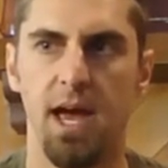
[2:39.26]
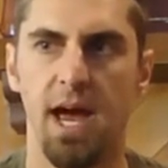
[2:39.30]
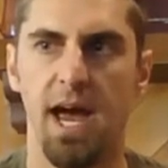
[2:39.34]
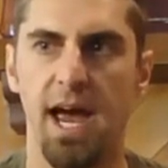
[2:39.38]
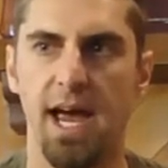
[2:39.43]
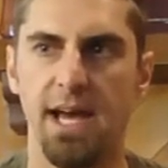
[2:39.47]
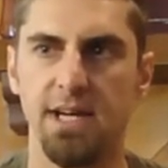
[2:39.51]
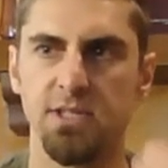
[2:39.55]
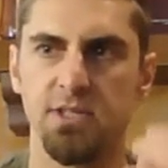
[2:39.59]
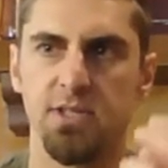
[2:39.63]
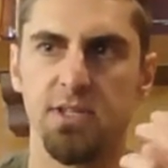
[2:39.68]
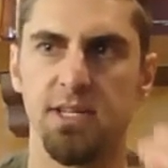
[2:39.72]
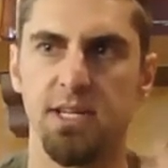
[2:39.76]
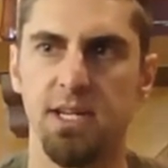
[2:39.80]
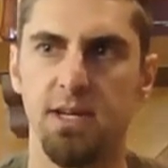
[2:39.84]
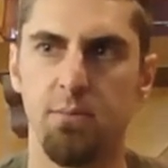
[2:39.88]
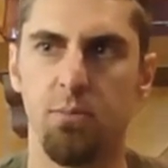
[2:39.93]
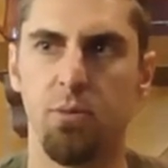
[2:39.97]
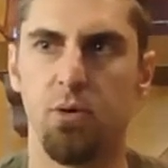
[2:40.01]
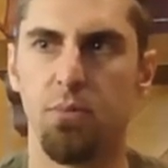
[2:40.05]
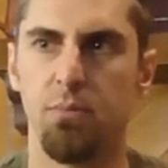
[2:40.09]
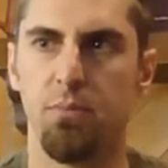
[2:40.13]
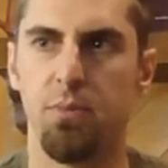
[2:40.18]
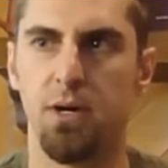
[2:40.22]
I actually get
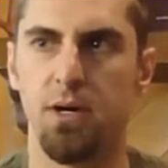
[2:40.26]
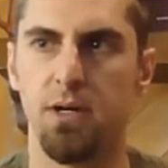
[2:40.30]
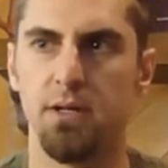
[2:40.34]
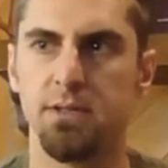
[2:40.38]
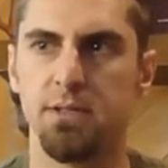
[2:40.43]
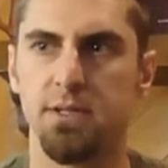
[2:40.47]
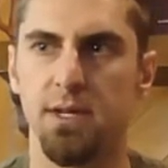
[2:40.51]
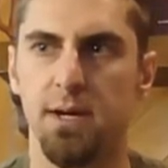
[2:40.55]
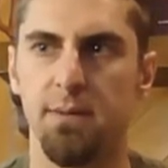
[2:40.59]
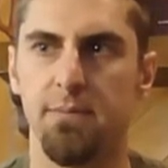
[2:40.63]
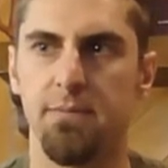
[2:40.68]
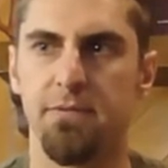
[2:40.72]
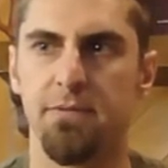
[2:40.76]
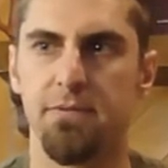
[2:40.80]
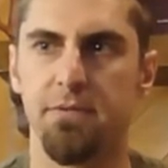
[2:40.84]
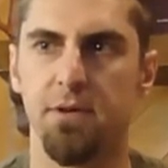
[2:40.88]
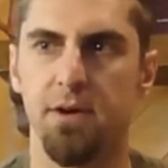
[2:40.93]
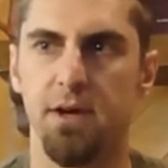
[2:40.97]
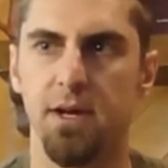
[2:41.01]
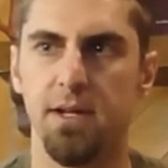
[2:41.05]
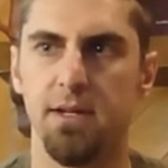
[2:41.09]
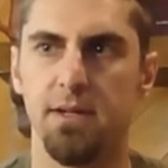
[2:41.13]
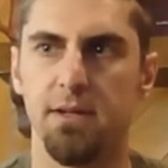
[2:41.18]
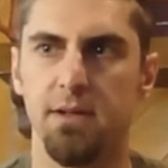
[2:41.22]
more malt up
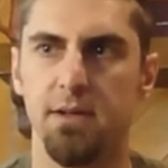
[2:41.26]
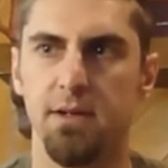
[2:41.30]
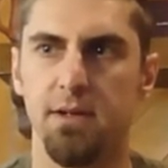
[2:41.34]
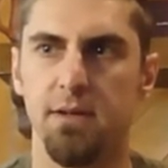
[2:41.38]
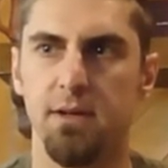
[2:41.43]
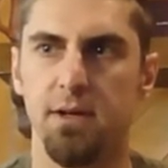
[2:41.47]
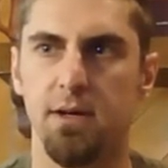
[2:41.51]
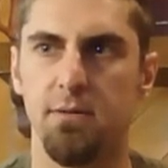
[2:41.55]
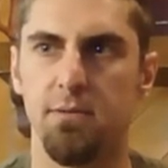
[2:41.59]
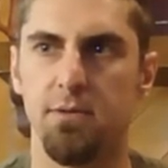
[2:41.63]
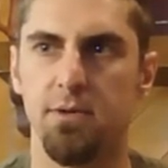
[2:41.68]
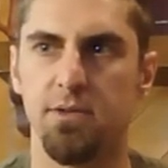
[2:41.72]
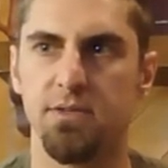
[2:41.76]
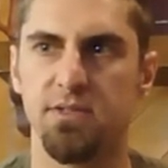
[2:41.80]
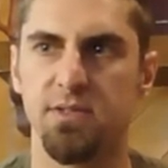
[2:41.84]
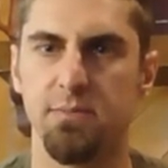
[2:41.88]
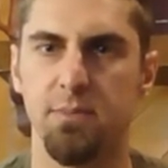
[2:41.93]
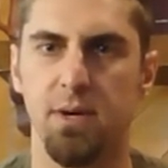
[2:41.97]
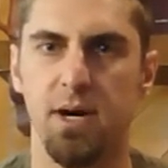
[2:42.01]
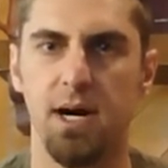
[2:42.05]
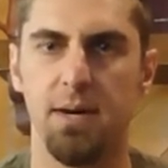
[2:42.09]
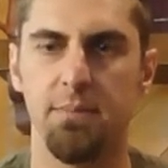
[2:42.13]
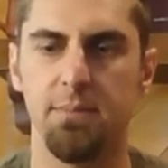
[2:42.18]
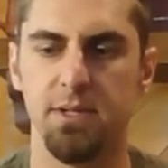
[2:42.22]
front along with
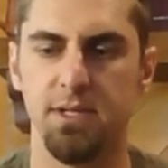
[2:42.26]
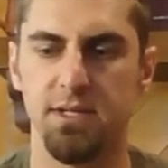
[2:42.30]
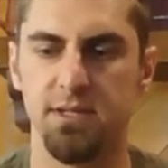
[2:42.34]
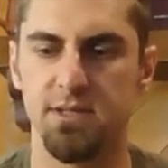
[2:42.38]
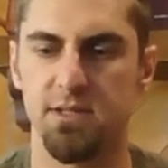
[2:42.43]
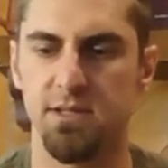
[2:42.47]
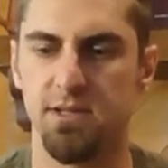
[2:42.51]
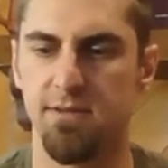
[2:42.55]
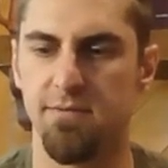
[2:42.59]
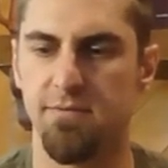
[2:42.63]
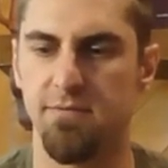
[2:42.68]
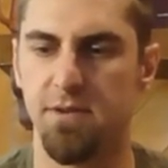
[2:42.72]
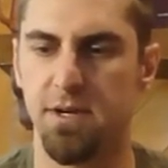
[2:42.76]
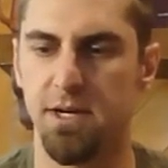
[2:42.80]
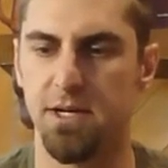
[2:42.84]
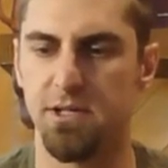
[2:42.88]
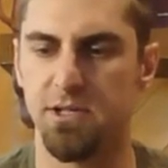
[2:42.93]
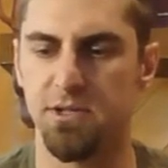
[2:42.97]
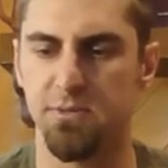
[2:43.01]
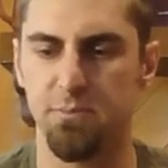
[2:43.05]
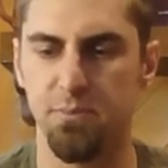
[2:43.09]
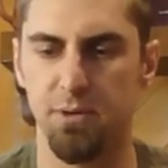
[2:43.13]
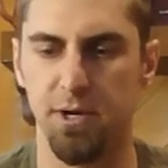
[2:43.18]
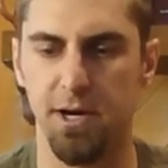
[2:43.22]
some hoppiness in the
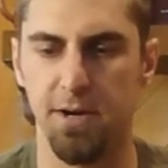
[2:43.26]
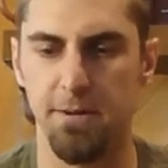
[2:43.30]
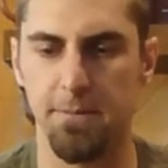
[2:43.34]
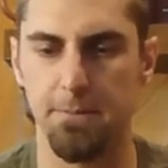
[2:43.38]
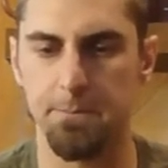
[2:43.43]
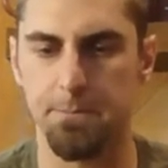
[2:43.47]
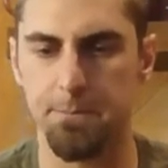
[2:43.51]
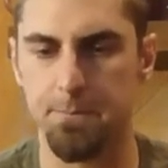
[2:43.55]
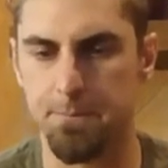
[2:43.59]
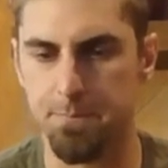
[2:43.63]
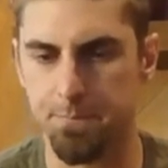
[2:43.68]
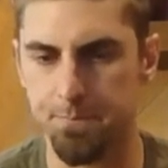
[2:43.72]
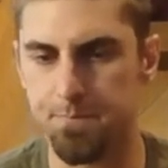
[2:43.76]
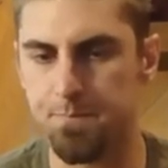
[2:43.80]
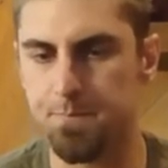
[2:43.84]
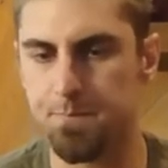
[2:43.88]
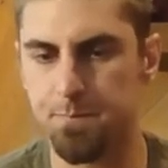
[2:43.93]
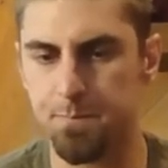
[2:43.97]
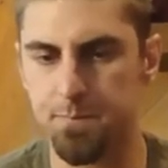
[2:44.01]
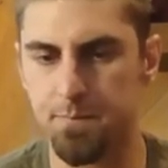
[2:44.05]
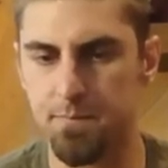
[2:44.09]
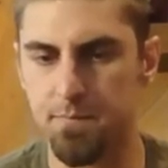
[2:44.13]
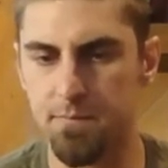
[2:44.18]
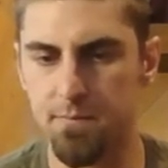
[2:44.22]
finish, but
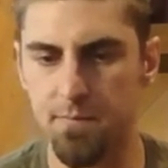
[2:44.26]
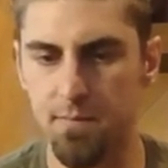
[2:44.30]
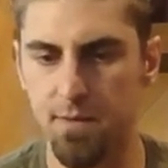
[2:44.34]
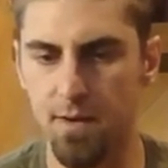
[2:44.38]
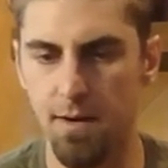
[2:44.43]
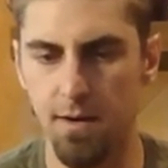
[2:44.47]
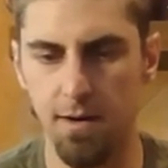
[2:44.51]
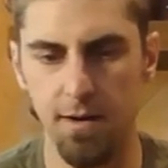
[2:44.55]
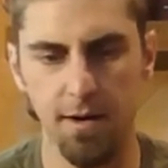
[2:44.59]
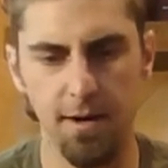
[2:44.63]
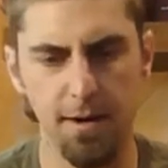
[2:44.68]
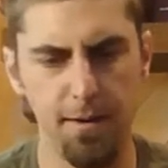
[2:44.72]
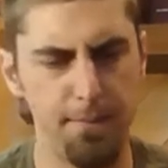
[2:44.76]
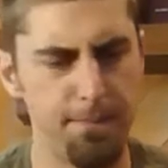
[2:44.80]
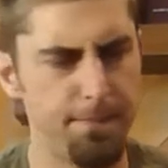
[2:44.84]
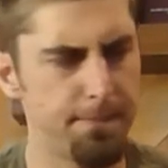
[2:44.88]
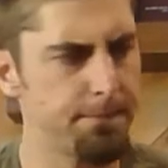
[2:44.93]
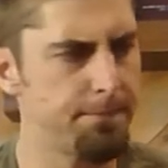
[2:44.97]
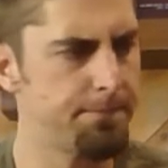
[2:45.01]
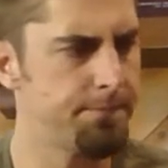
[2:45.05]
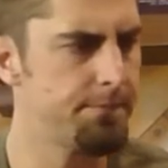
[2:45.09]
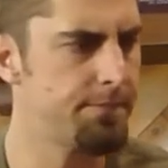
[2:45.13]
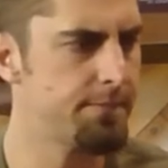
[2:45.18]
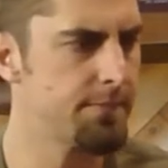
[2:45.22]

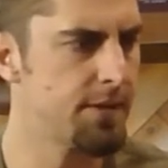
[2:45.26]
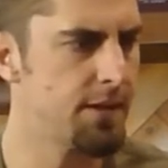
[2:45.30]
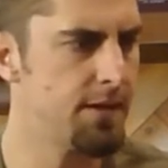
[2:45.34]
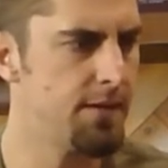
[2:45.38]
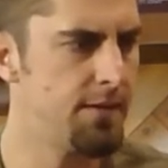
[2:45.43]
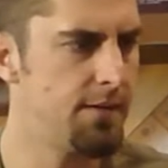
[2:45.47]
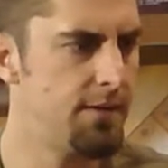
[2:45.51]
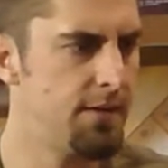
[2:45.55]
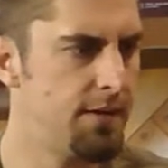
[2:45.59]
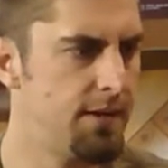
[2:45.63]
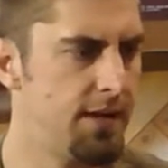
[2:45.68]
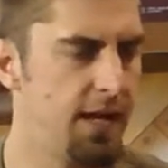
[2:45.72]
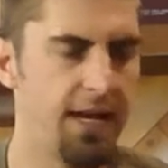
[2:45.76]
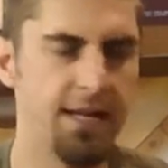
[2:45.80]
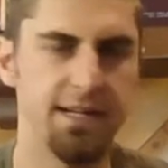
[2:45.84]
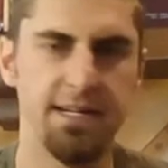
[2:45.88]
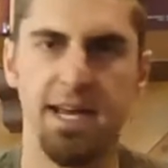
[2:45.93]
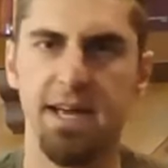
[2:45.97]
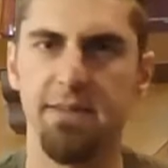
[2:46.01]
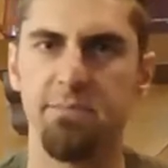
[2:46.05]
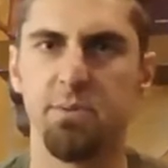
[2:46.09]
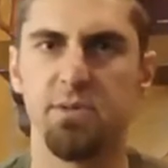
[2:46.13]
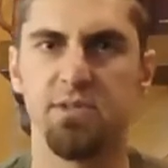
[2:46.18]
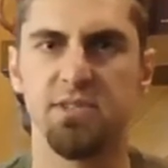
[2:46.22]

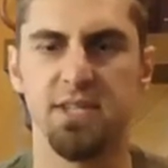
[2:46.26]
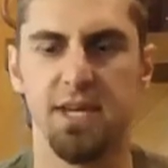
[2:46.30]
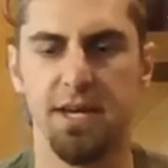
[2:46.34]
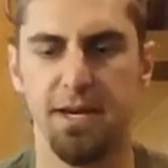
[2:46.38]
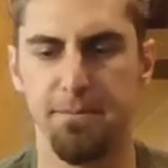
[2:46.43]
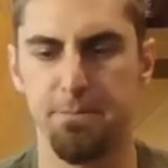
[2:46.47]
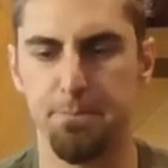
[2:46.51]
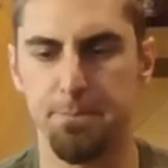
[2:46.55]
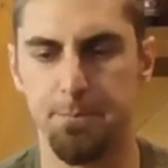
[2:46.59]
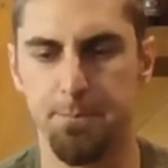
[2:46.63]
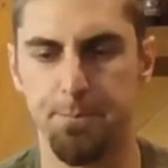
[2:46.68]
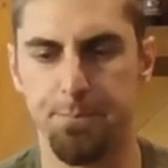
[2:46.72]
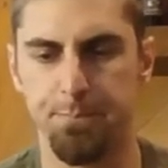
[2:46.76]
8.5%.